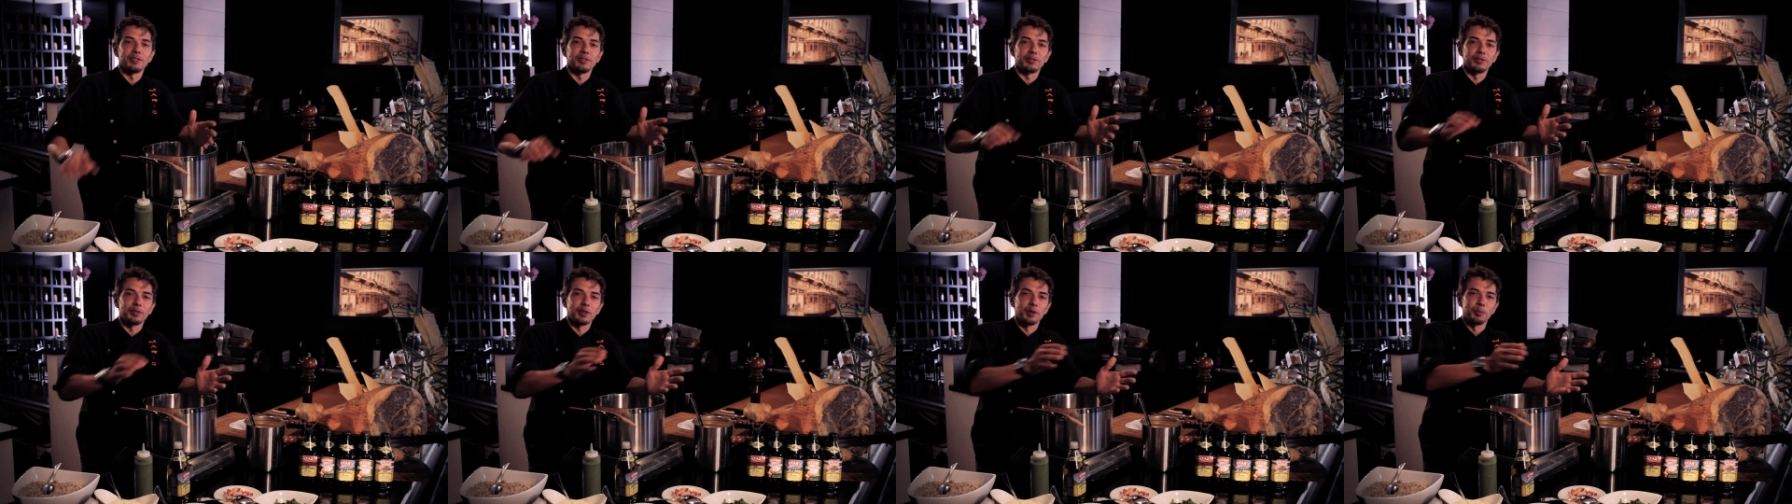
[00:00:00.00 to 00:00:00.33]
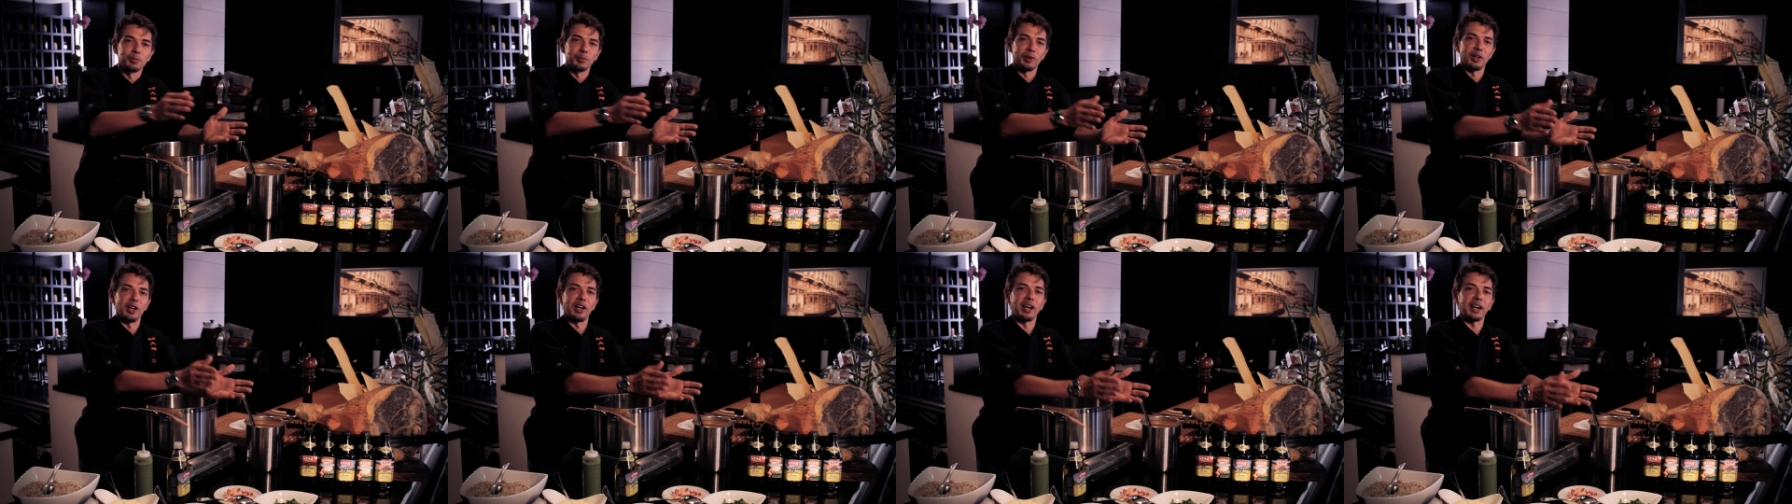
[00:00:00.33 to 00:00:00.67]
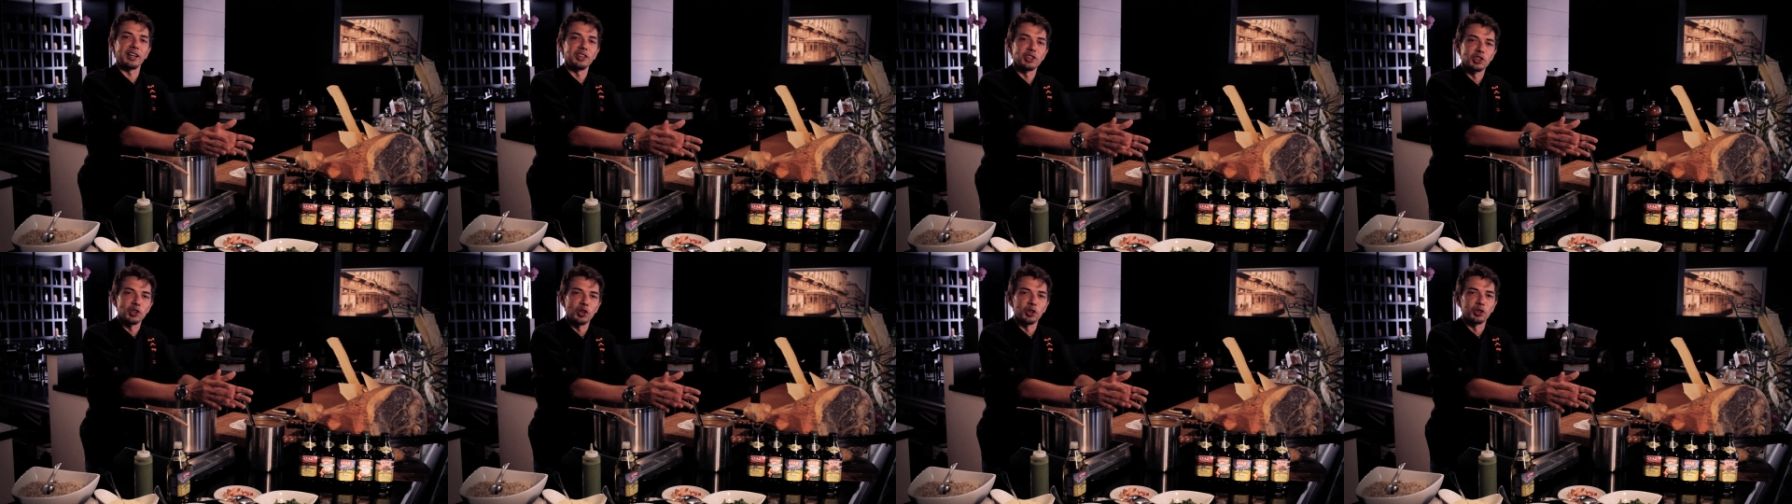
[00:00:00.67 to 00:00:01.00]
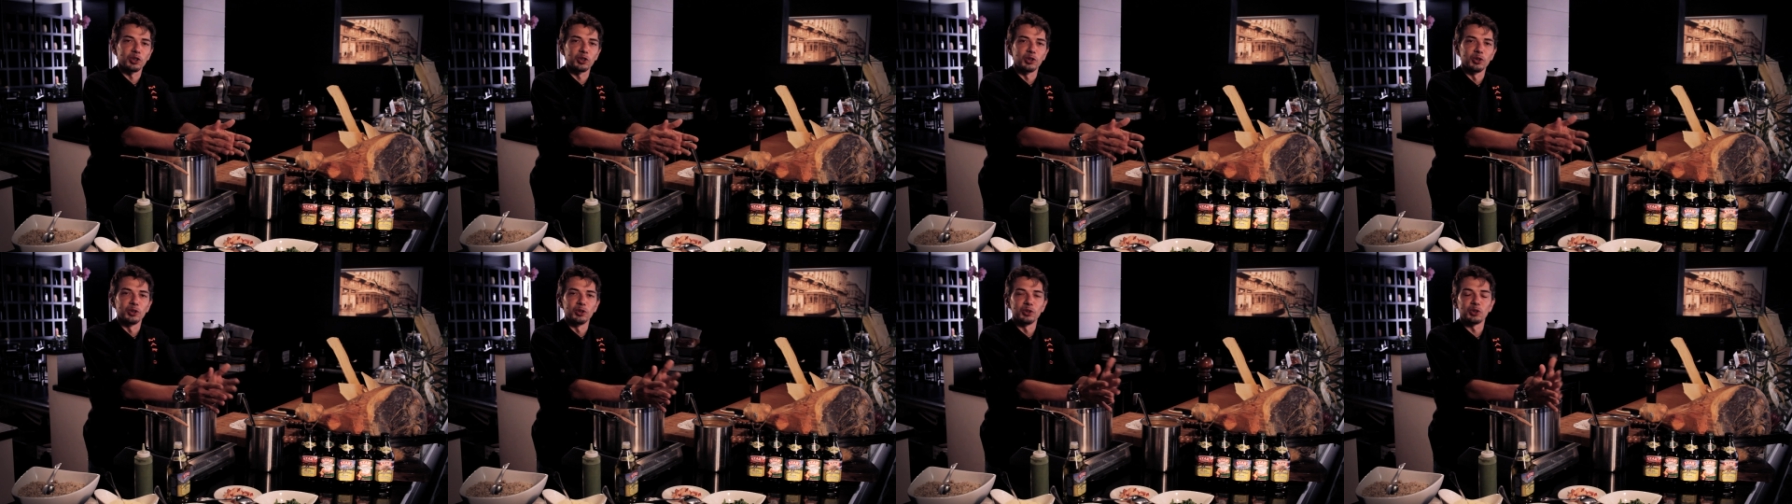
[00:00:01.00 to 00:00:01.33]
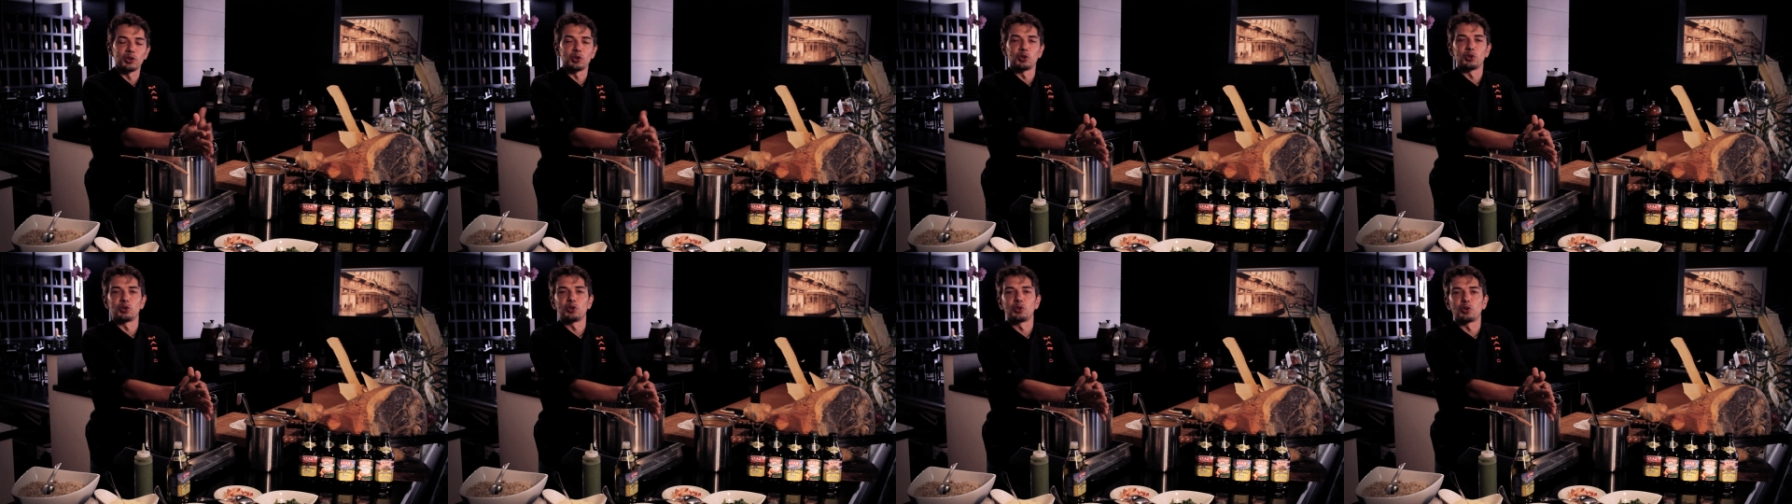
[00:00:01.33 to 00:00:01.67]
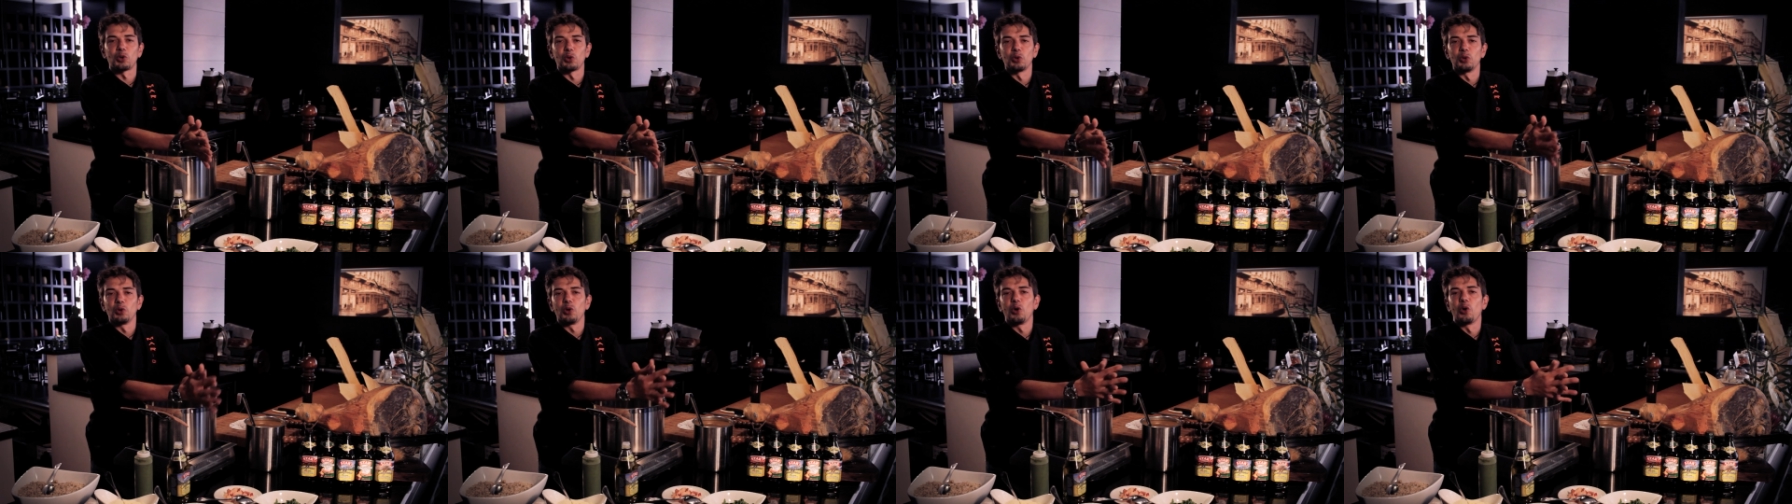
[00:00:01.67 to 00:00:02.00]
from risotto
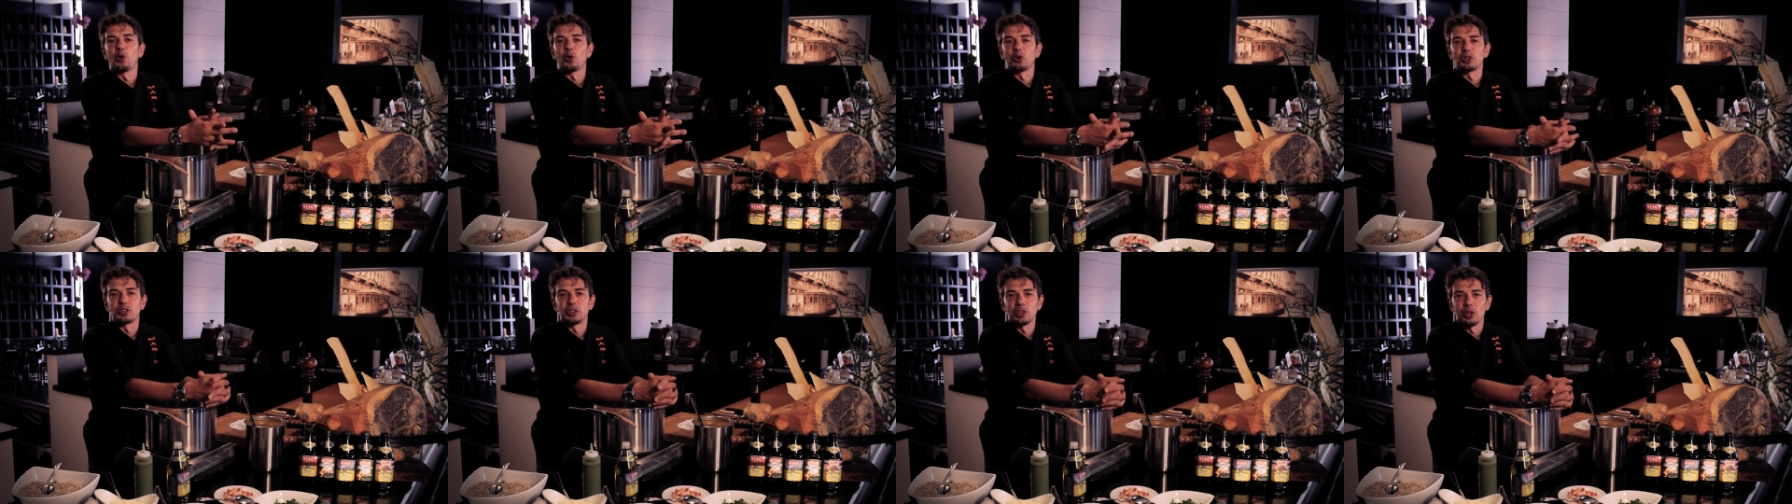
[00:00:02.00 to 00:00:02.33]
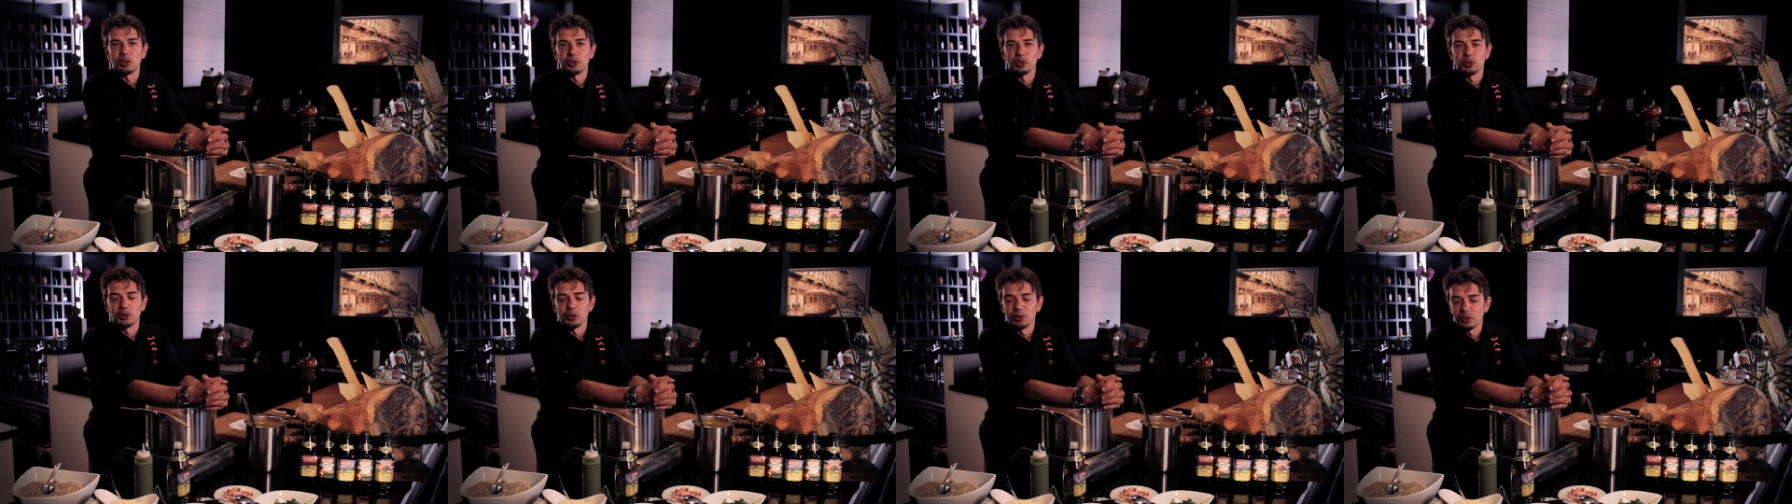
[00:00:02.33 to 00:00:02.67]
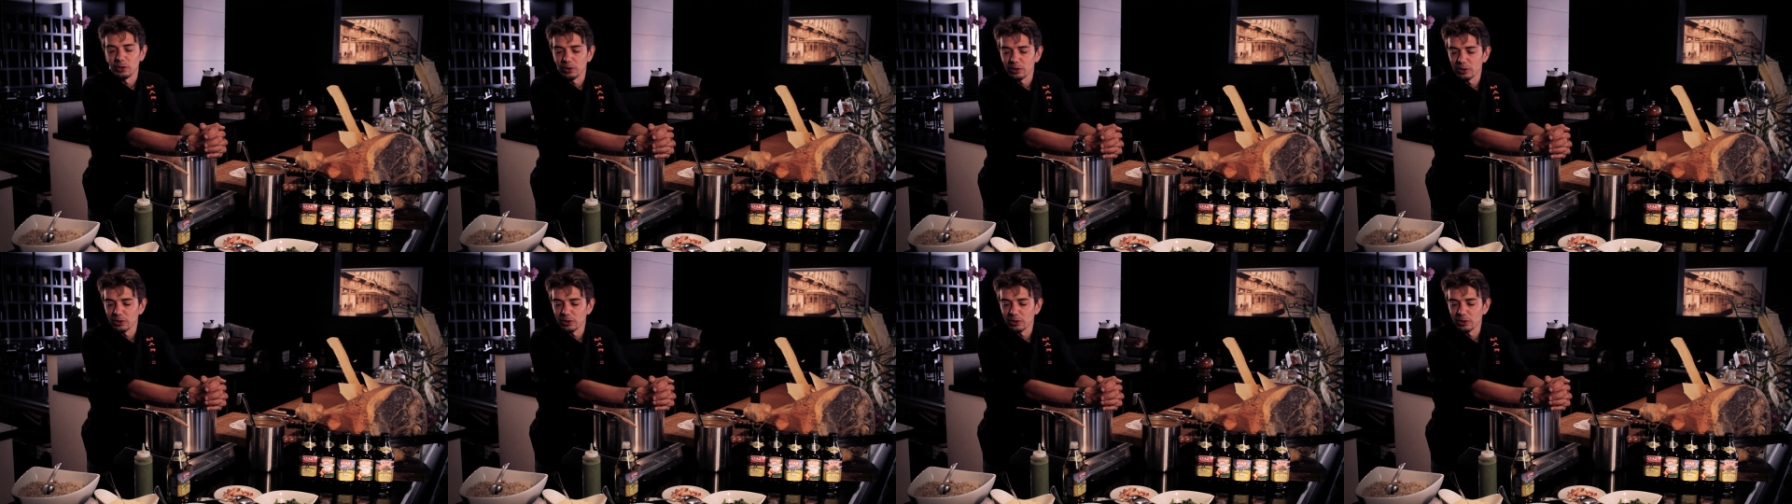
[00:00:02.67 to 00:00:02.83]
to orzotto.